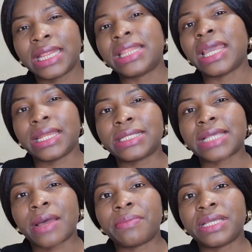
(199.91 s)
then it
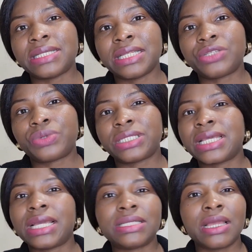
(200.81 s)
can be easily
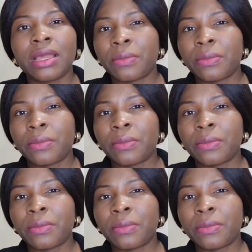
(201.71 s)
treated,